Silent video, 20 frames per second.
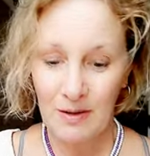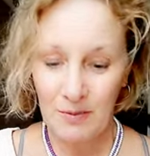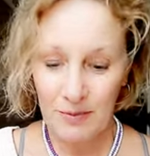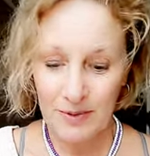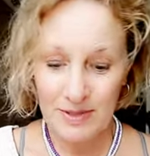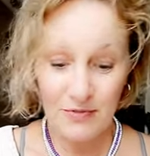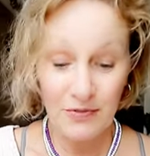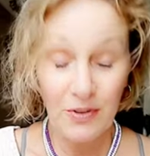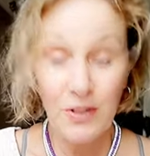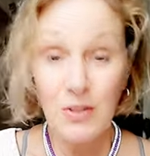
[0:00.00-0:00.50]

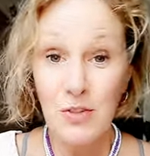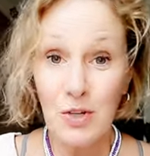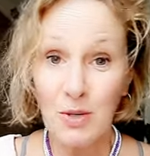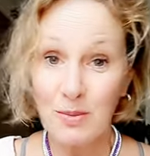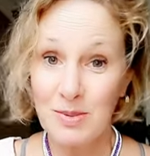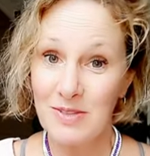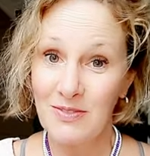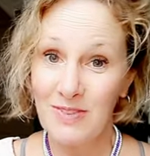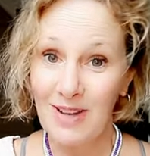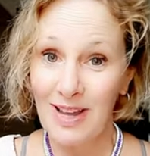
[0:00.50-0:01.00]
with a few
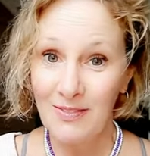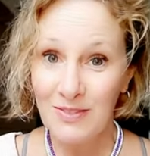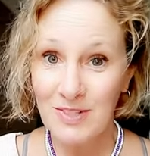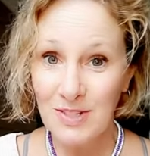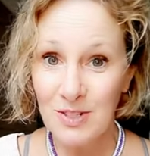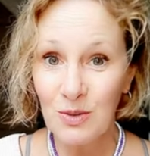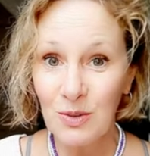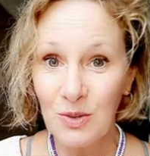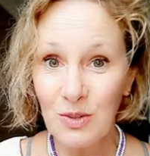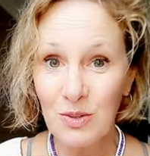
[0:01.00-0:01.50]
drops of
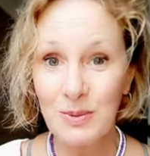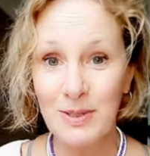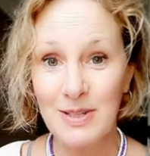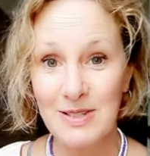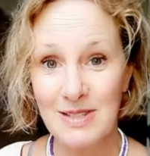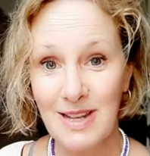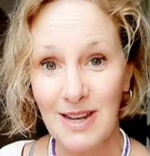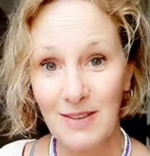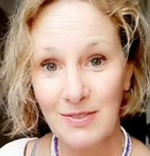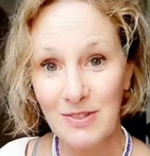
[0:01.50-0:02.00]
lavender oil,
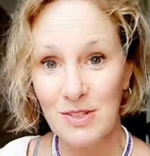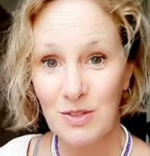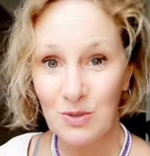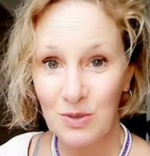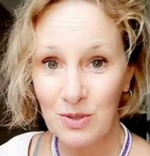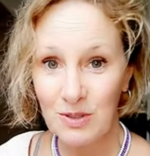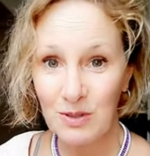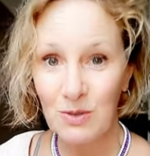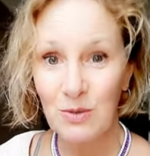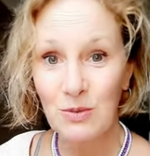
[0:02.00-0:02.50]
because lavender
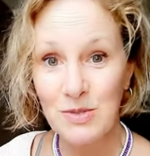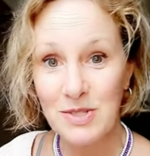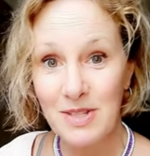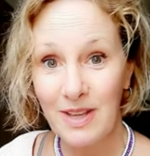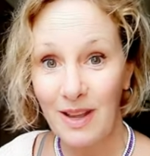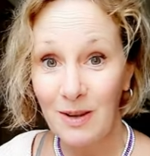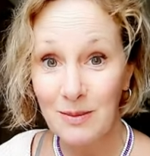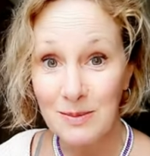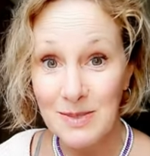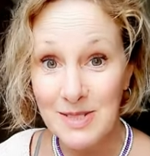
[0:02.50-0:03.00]
oil also
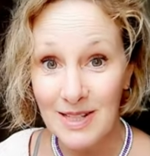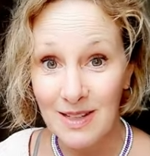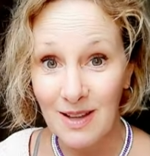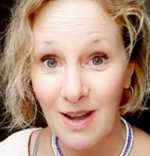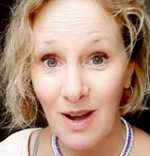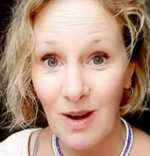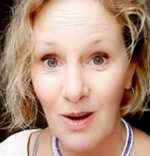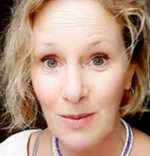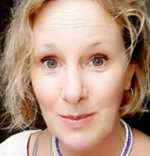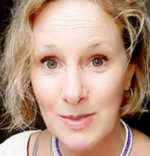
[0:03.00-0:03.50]
helps to
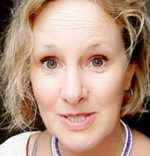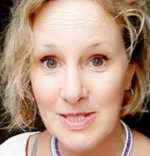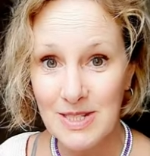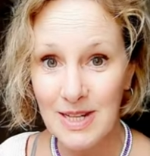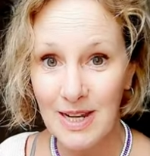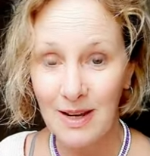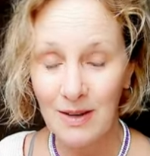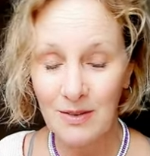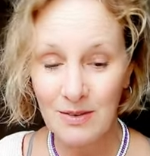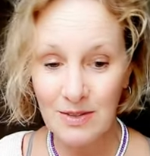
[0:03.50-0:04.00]
calm us
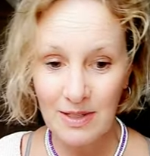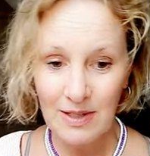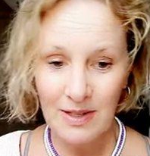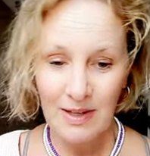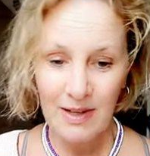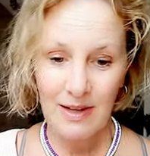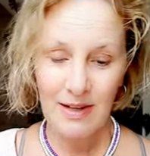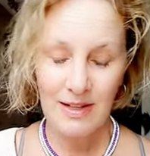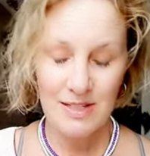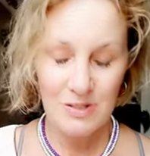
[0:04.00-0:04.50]
down.
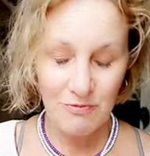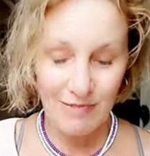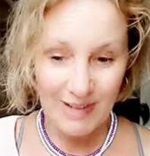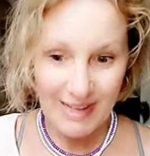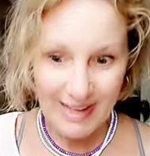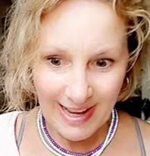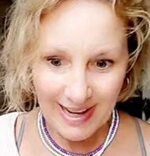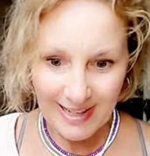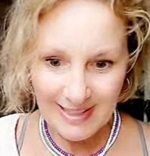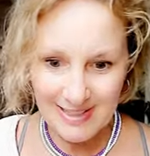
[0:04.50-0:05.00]
It's
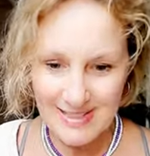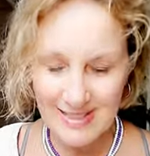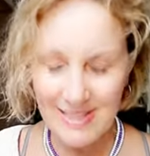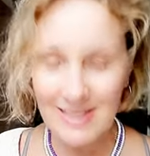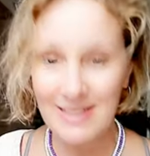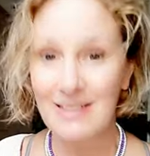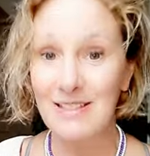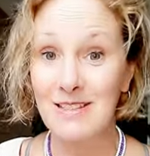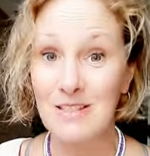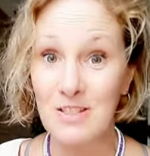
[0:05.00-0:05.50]

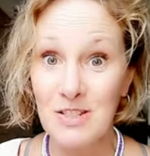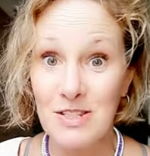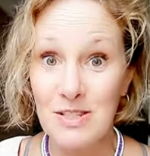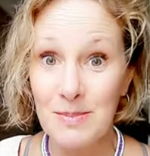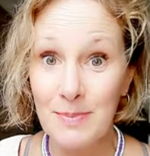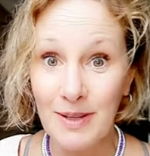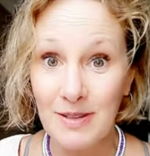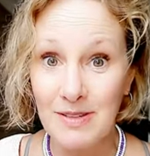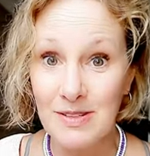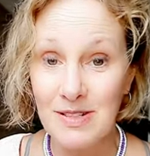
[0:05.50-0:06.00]
relaxing and it just
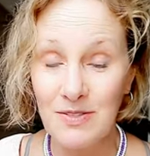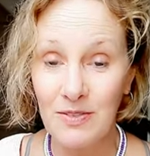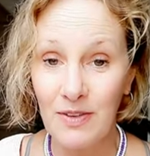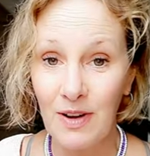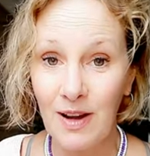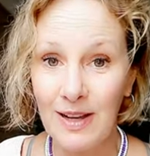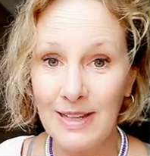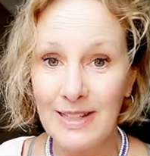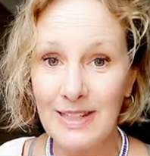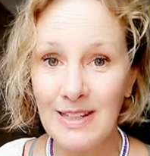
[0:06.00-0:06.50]
smells
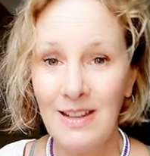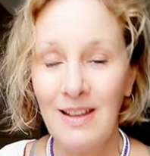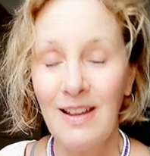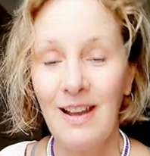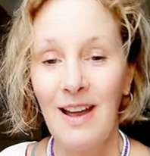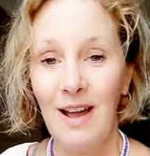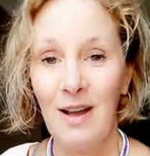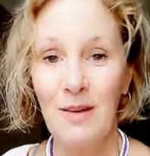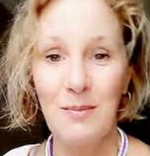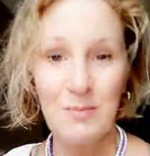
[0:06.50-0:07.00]
divine.
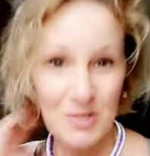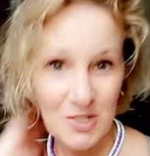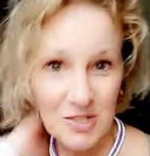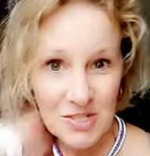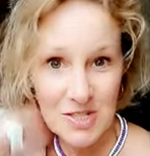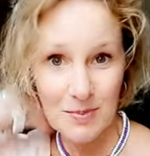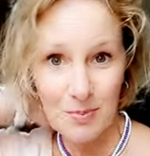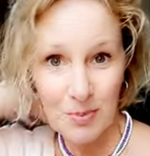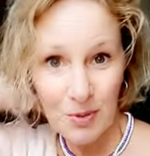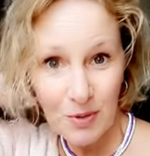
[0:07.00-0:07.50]
But
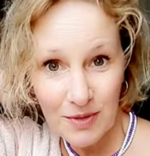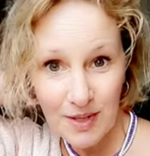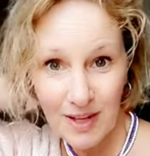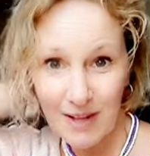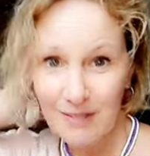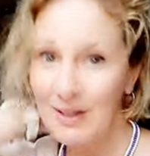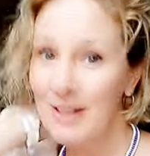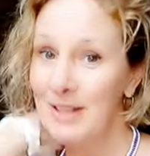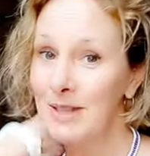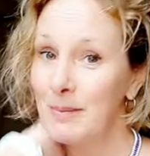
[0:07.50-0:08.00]
just to put that
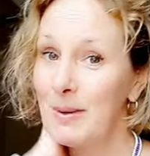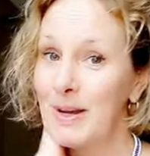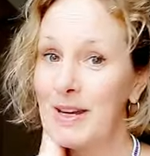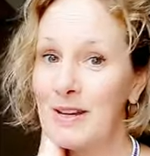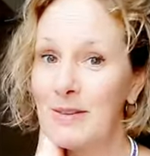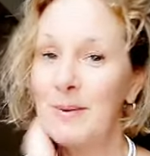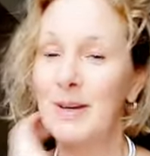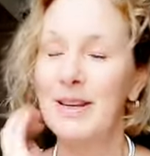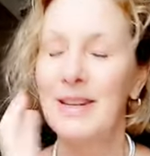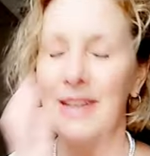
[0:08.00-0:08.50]
around the back
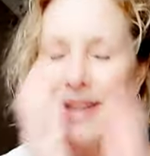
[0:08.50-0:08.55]
of my